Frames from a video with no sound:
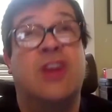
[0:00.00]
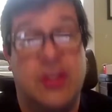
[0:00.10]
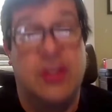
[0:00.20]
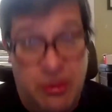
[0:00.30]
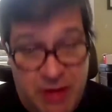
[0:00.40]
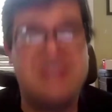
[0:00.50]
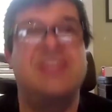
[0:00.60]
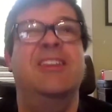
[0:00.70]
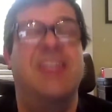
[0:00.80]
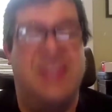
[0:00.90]
you're
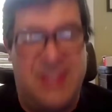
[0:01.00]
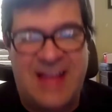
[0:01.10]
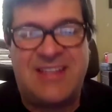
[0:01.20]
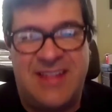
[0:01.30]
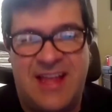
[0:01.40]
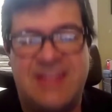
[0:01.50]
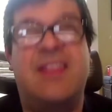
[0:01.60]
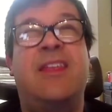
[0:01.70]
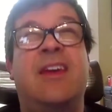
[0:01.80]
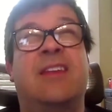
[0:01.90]
easy. You see, that's the
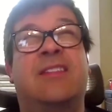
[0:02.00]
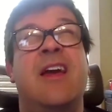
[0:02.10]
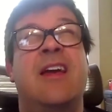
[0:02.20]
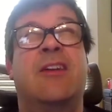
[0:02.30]
thing.